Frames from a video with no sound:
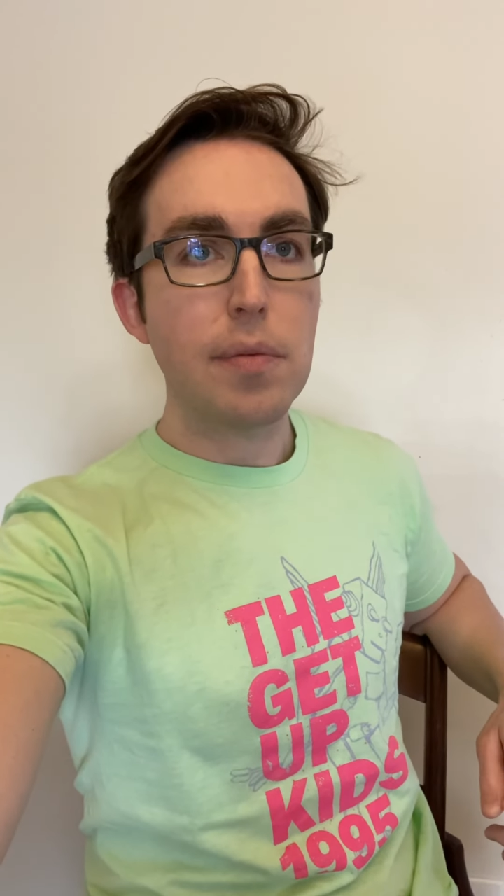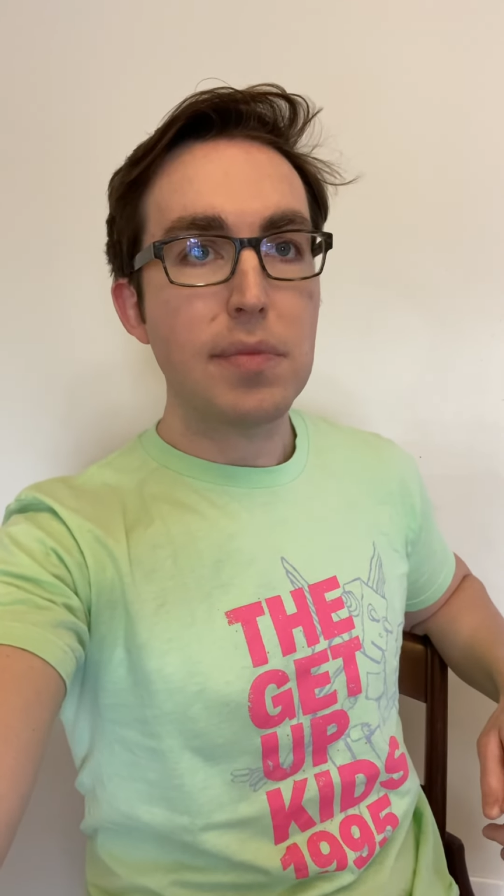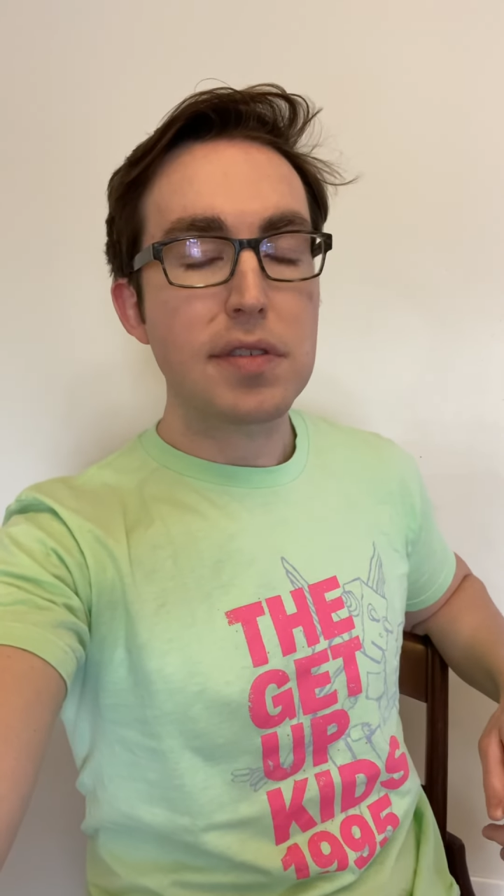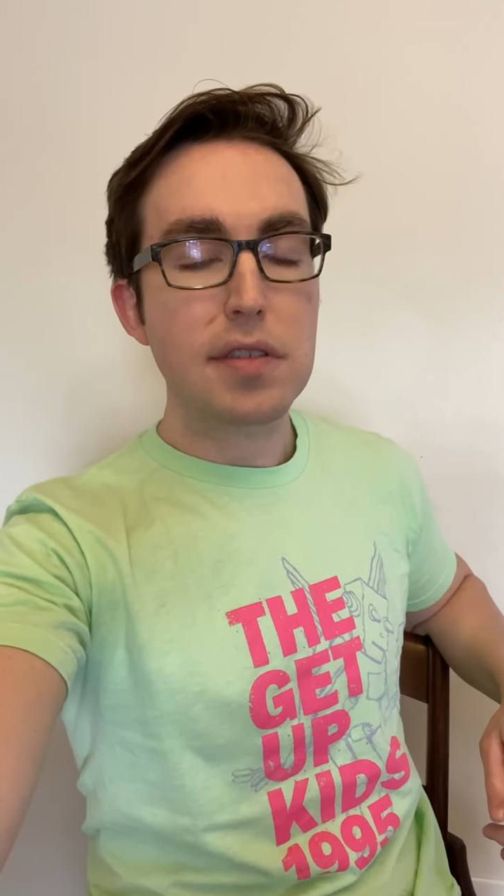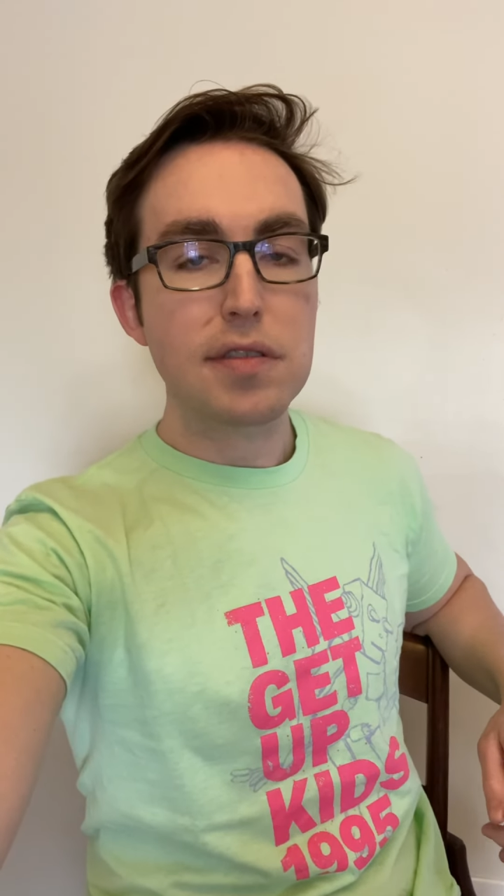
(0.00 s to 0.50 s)

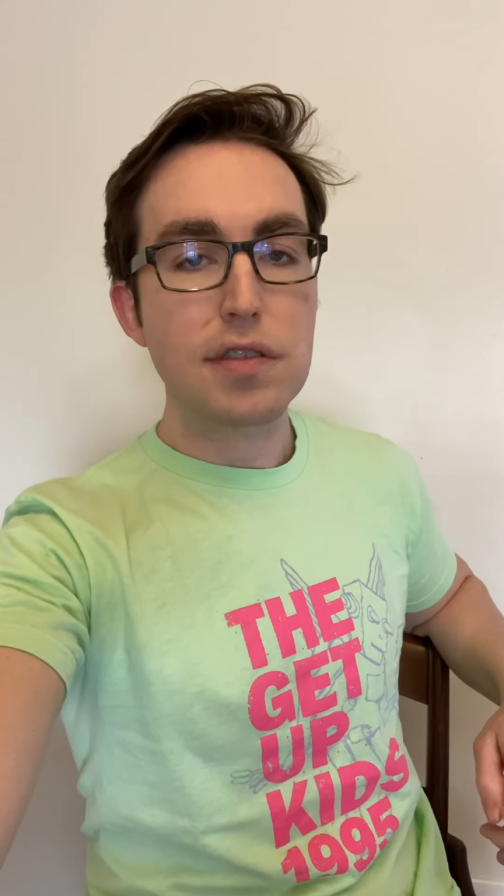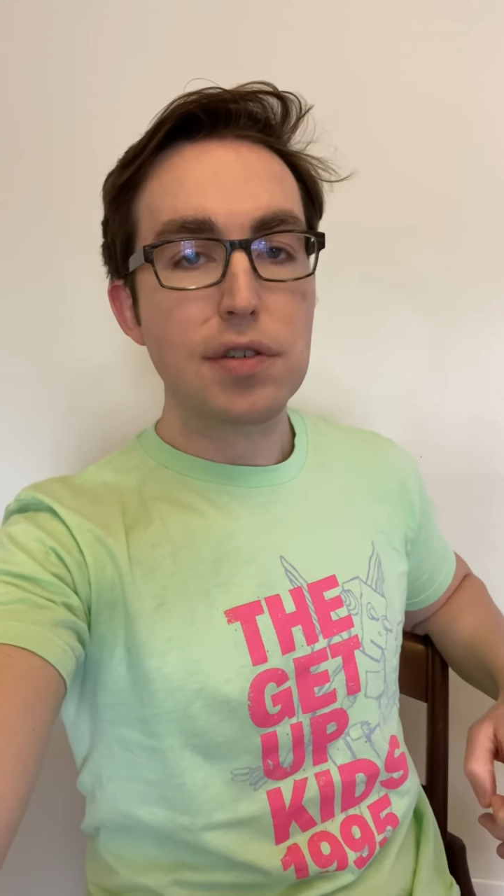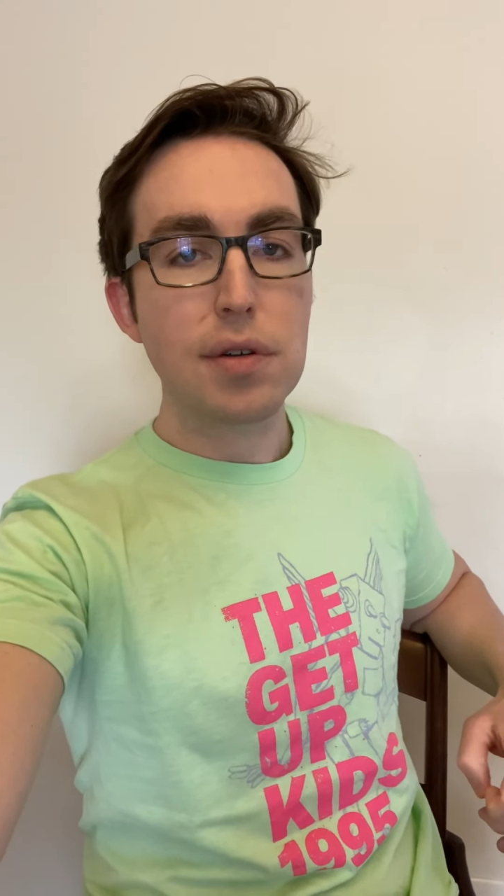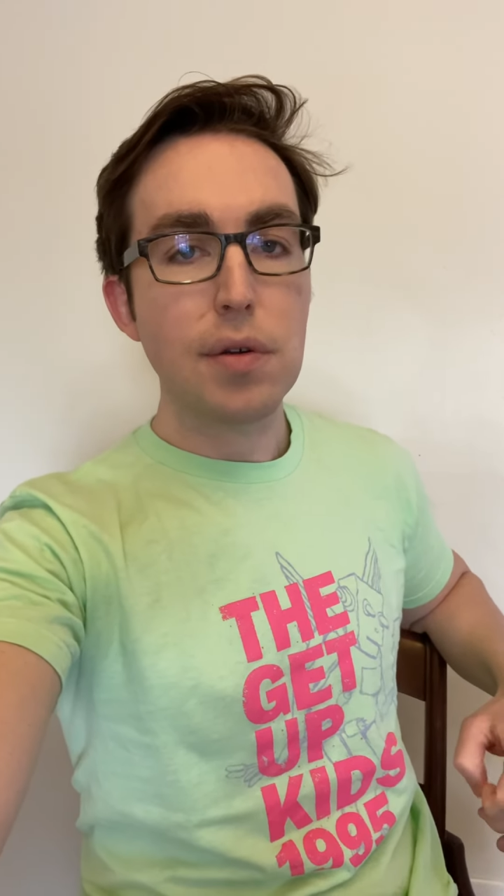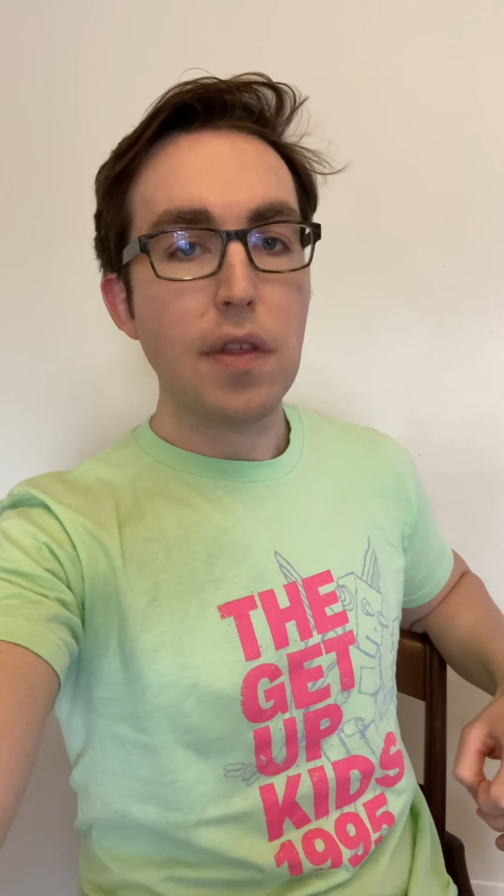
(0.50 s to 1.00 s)

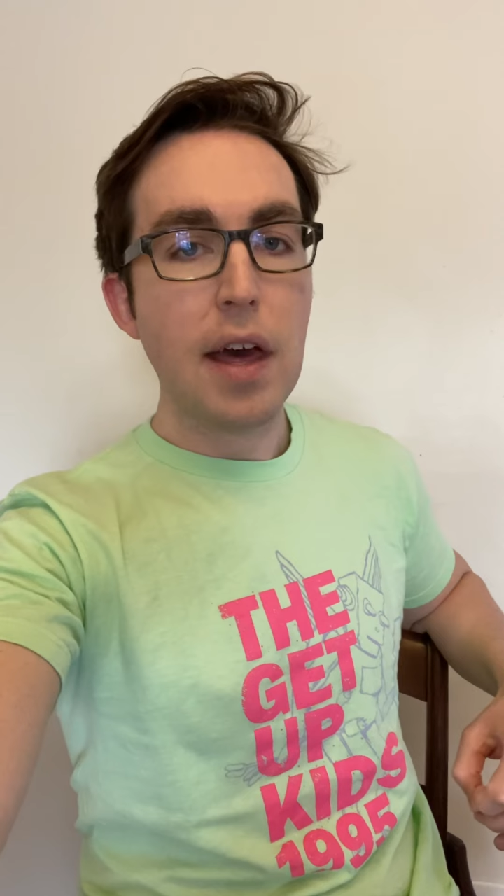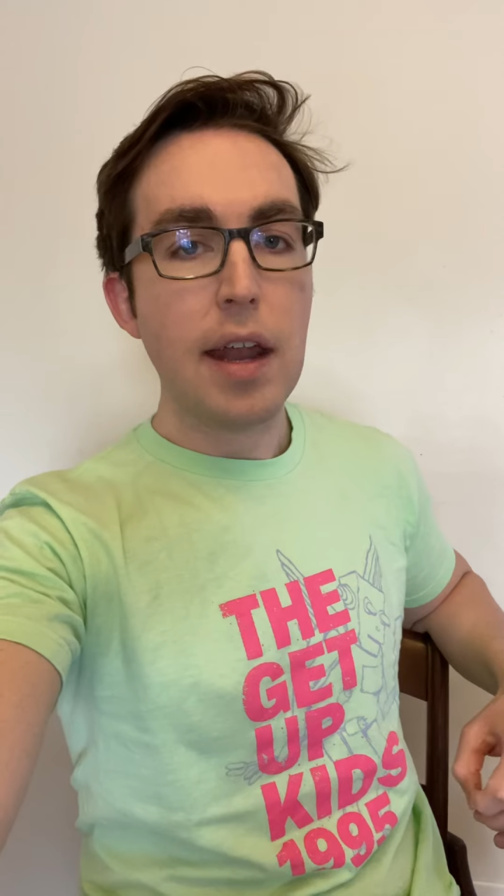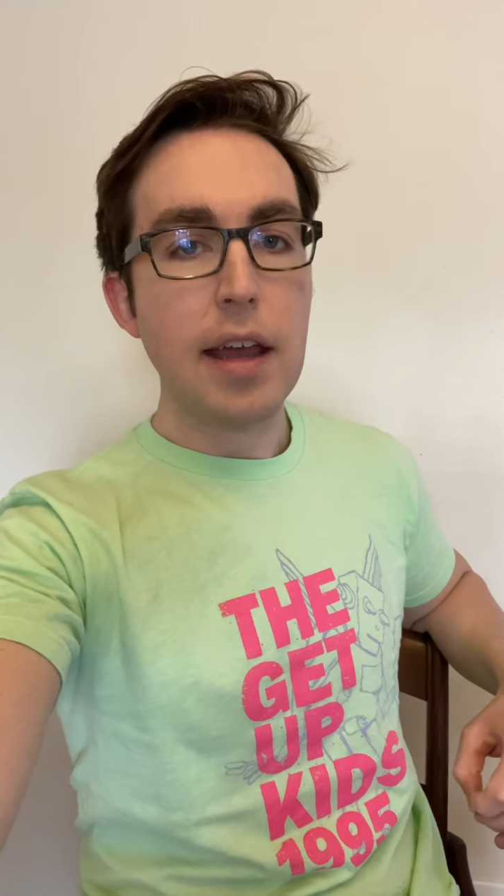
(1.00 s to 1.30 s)
misconstrue that